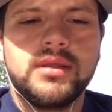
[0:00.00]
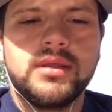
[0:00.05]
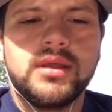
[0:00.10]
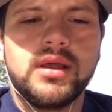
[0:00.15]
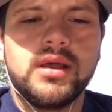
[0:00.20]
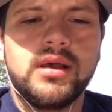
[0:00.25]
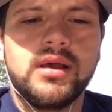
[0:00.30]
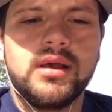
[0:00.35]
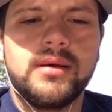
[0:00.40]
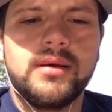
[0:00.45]

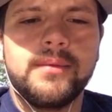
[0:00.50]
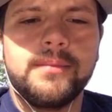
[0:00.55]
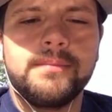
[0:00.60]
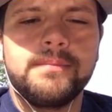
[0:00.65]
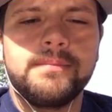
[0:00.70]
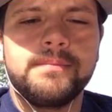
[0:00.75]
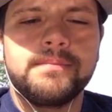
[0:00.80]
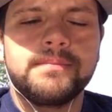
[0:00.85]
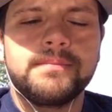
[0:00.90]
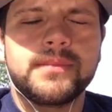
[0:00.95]

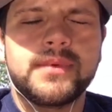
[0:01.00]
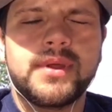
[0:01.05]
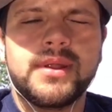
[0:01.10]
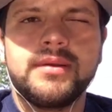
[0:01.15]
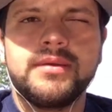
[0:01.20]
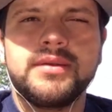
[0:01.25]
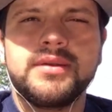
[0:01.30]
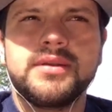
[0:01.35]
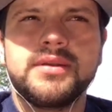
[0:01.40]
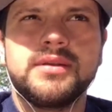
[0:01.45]

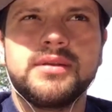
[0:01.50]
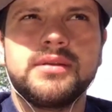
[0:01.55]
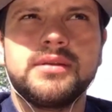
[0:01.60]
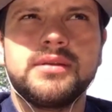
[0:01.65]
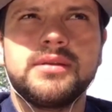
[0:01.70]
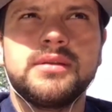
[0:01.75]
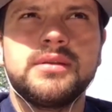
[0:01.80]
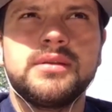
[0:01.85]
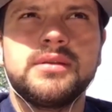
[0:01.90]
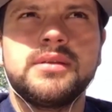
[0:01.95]
I
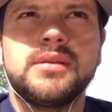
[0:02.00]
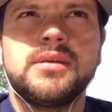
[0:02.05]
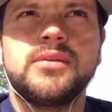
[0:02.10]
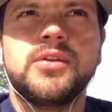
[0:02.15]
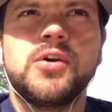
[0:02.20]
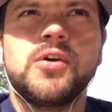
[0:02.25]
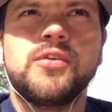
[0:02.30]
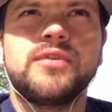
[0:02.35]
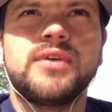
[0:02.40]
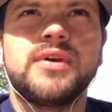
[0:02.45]
don't
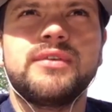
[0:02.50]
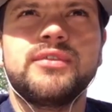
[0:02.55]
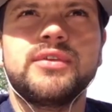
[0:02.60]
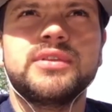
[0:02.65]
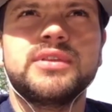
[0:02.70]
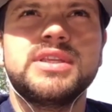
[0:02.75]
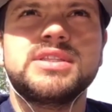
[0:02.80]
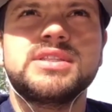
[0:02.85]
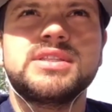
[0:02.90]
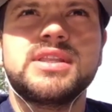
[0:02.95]
know if I've
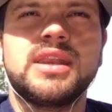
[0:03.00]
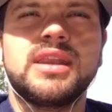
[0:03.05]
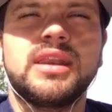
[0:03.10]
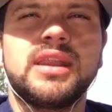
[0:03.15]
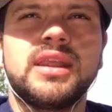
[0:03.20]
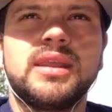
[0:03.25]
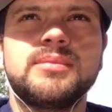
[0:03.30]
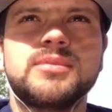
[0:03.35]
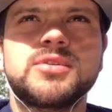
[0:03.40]
released that name,